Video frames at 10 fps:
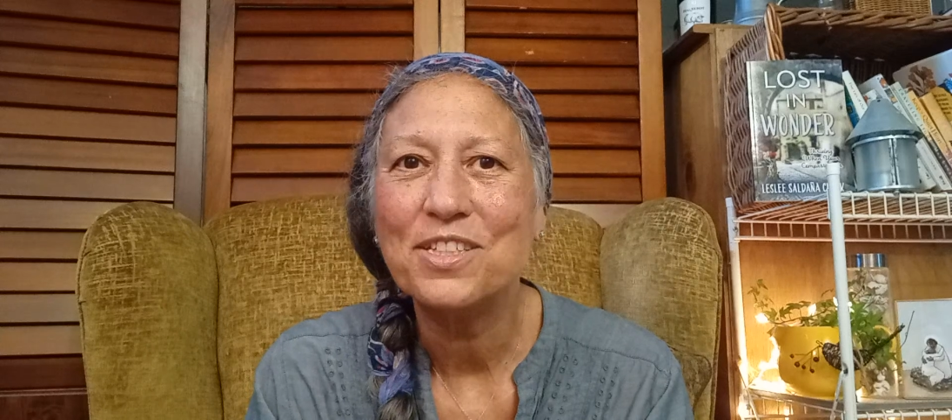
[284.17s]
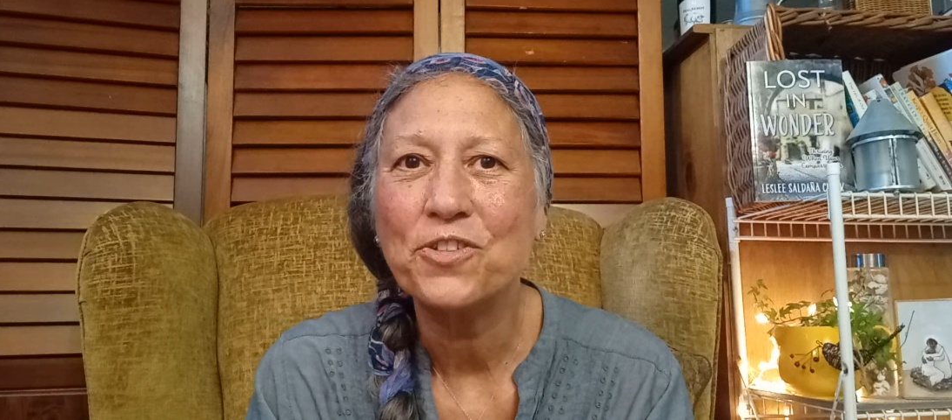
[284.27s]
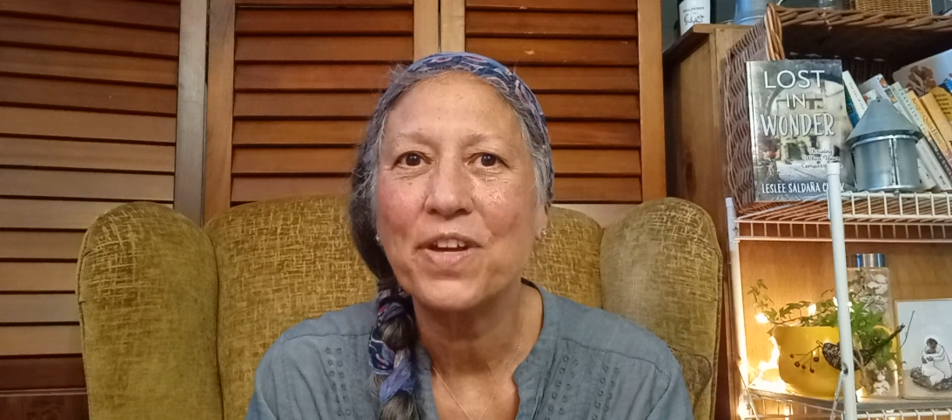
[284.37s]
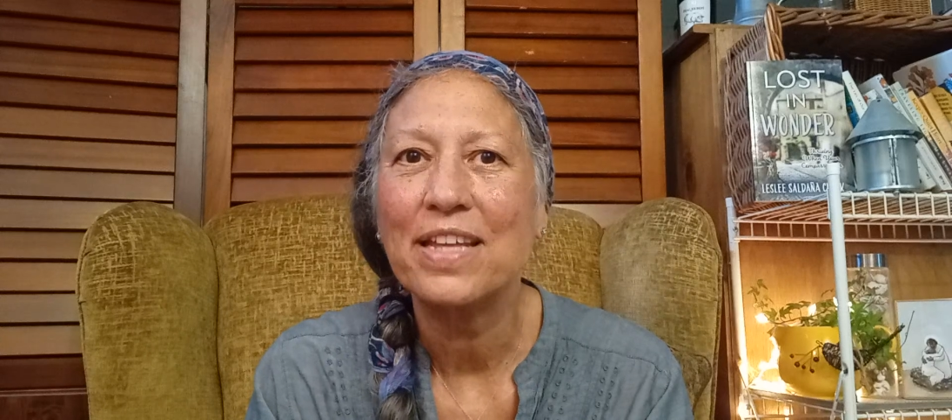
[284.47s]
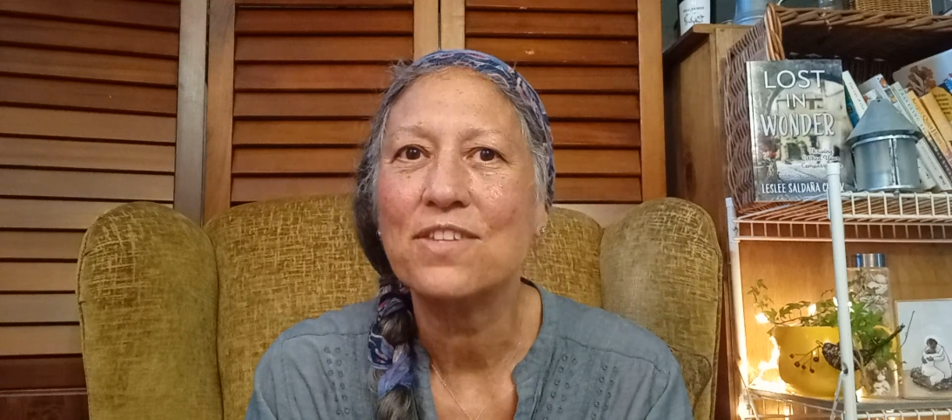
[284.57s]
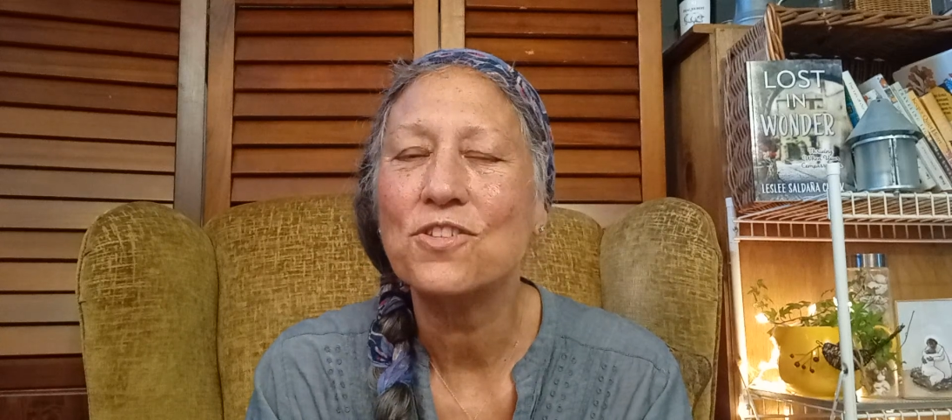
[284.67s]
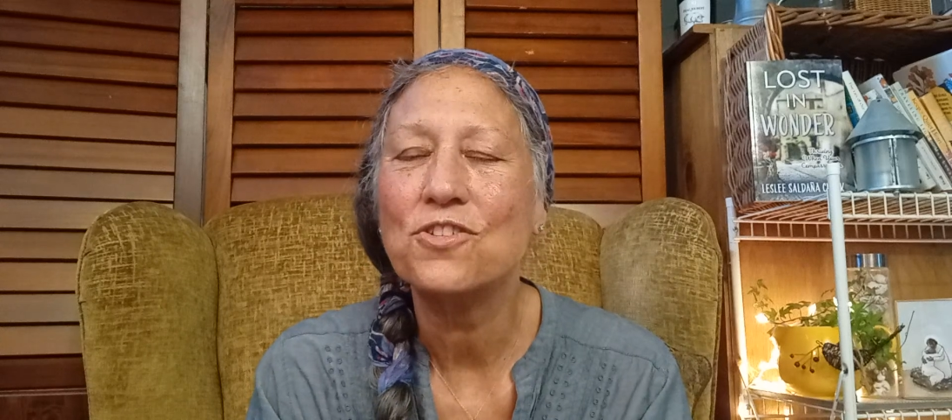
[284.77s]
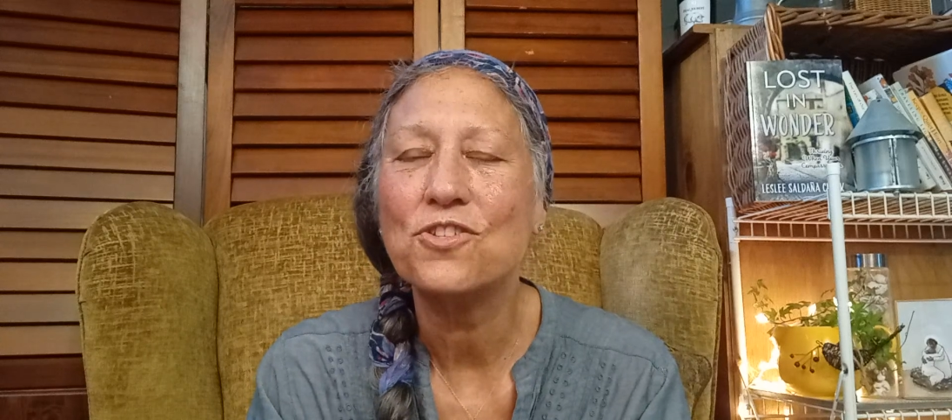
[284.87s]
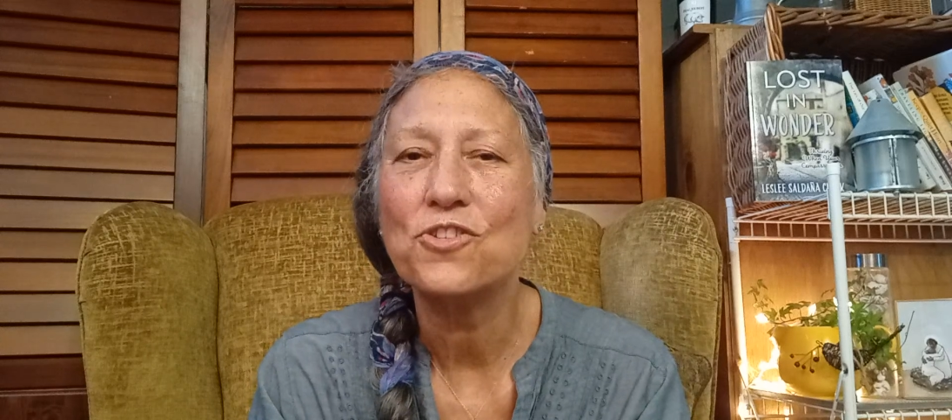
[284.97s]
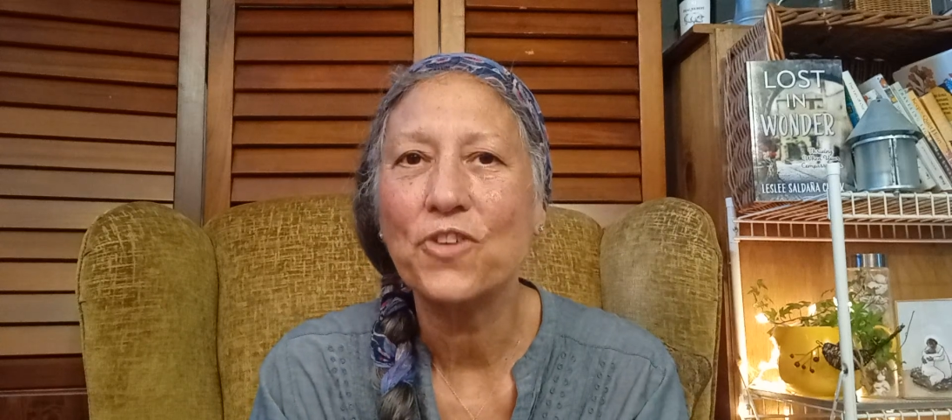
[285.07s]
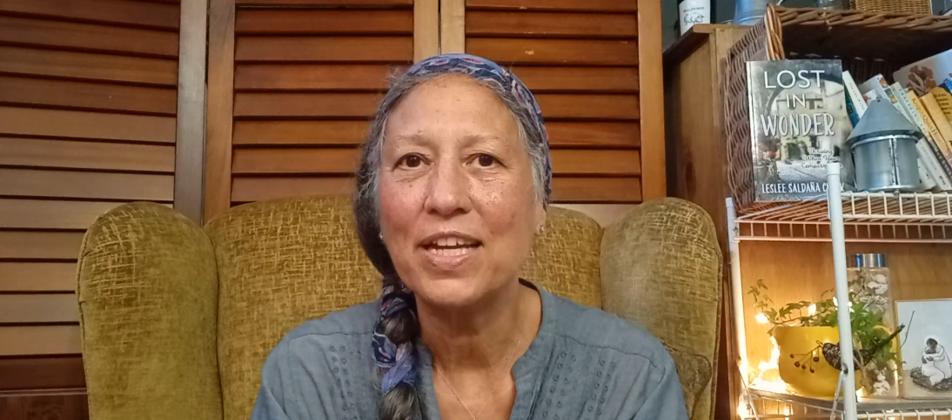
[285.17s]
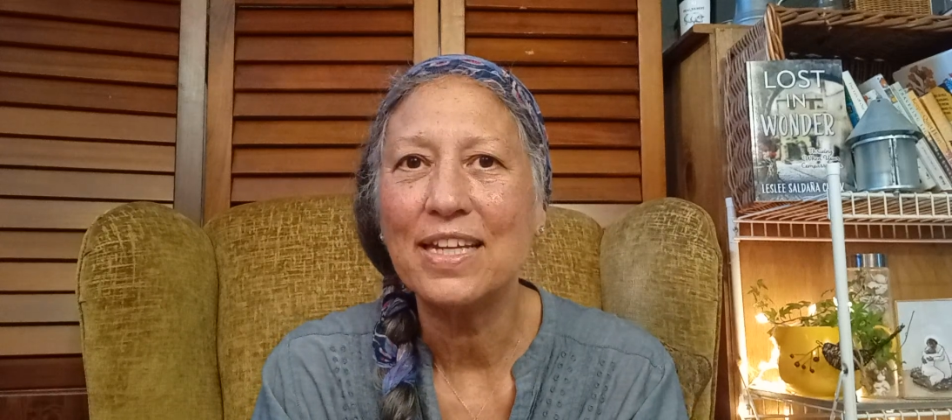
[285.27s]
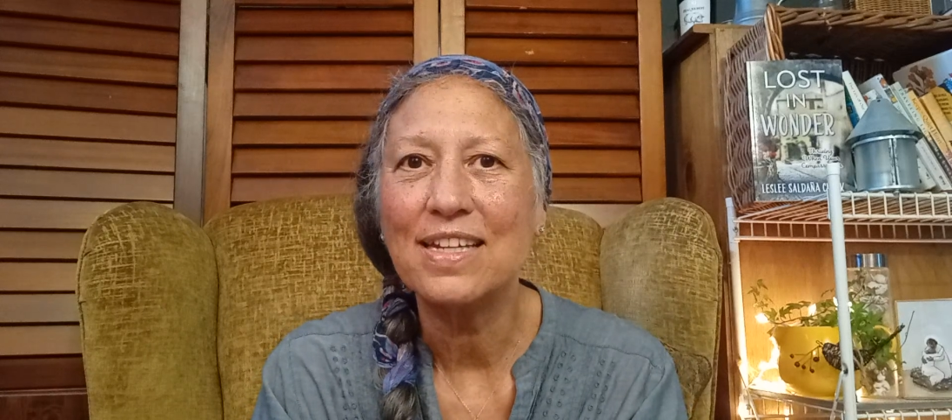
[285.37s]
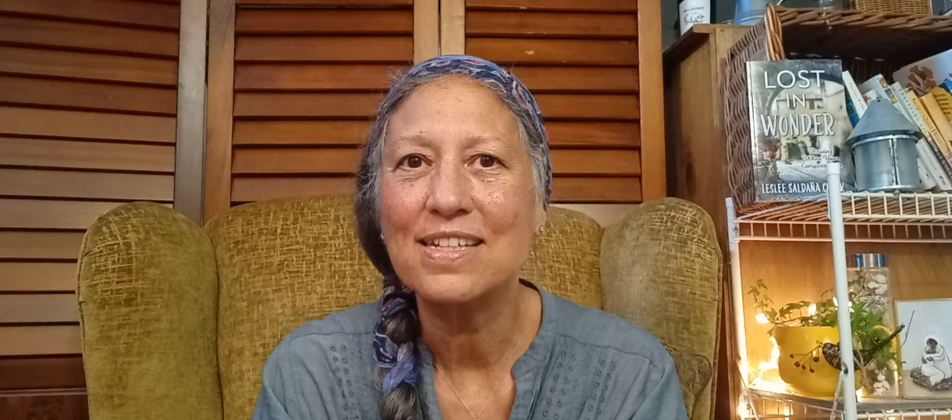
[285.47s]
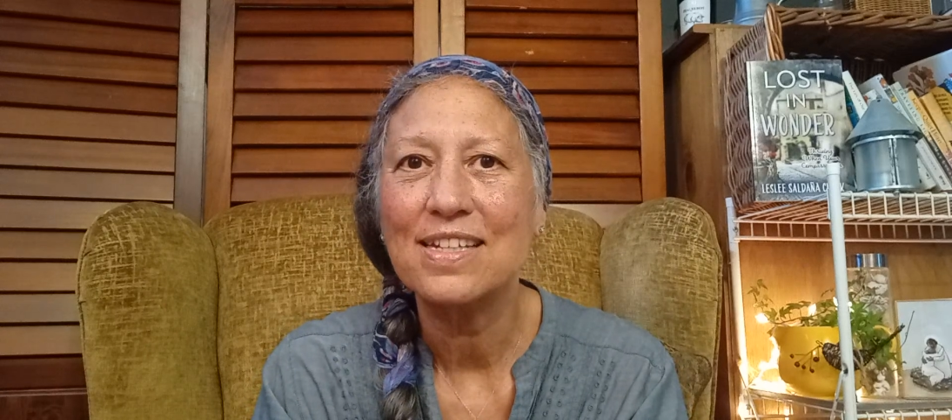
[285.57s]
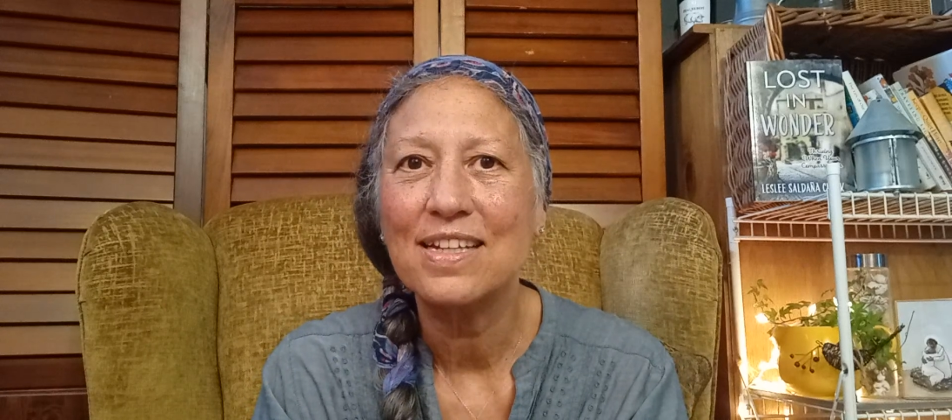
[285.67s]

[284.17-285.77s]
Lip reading: the train straight